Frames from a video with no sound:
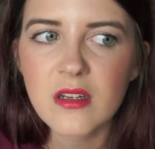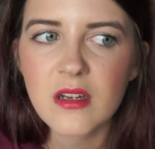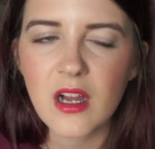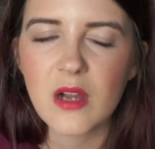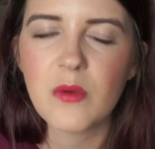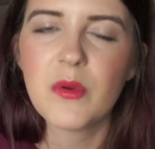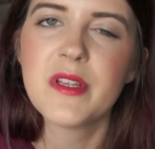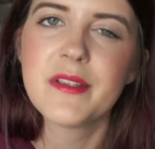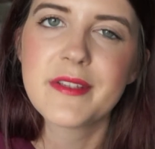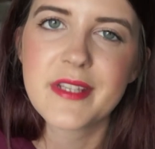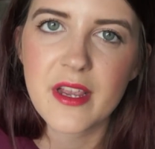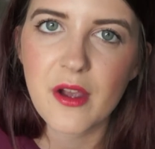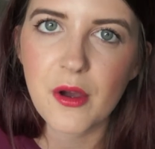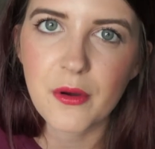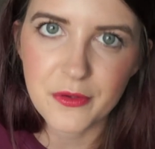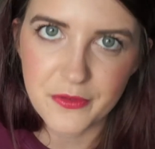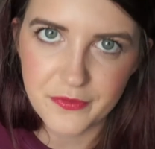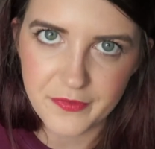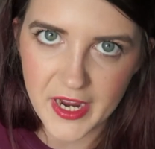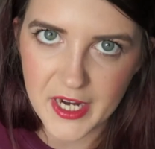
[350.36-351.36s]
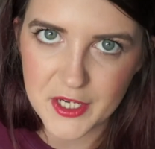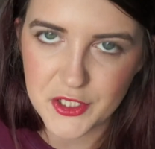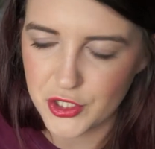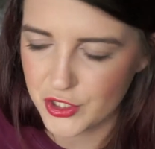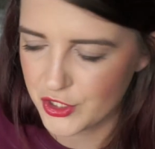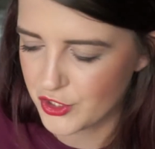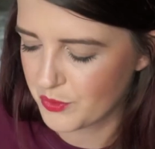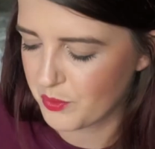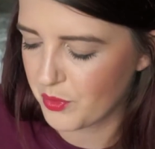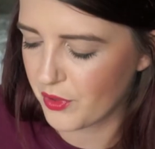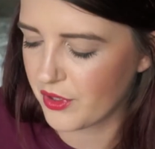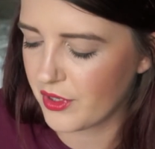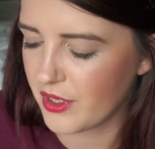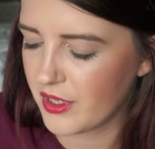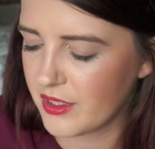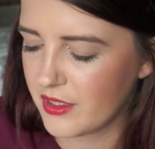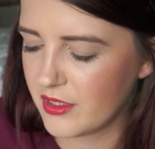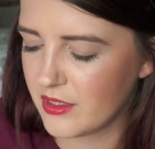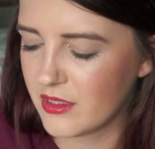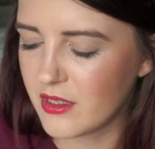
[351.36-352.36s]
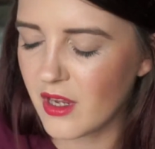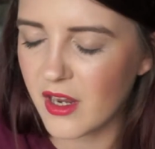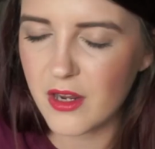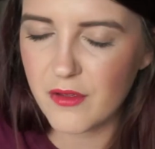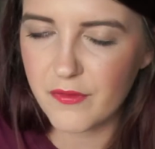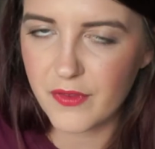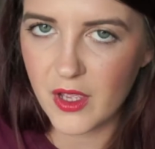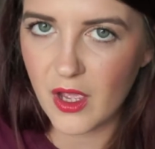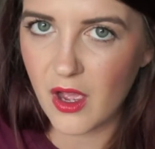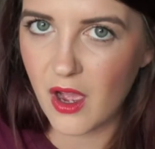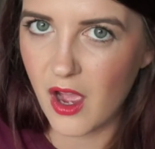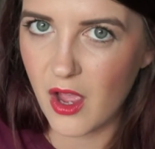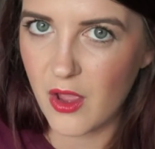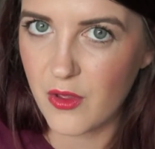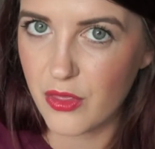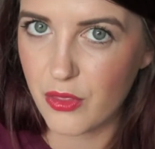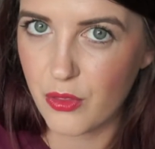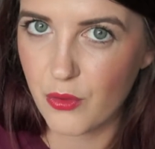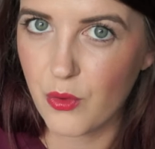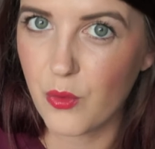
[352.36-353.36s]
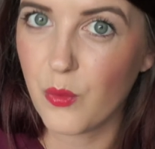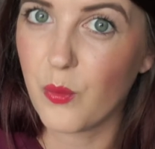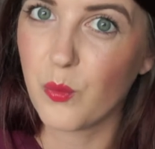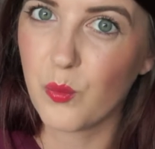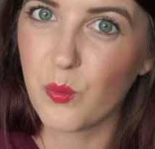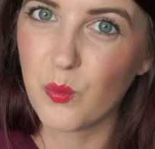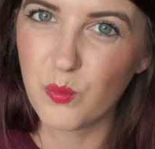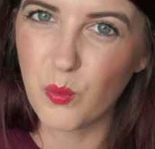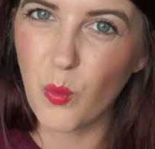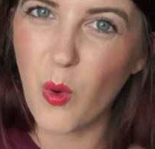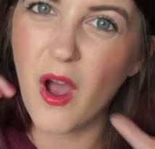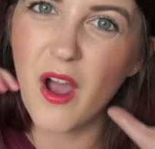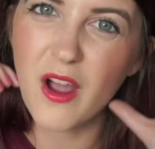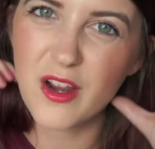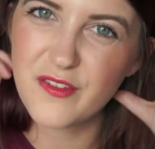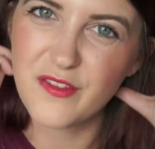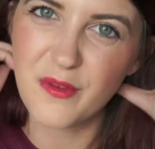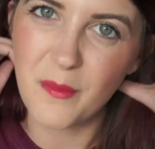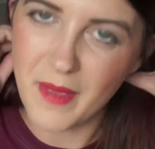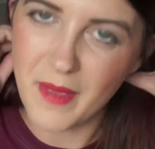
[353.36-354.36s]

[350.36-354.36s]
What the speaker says: I wouldn't say old-fashioned, but none of it I thought worked for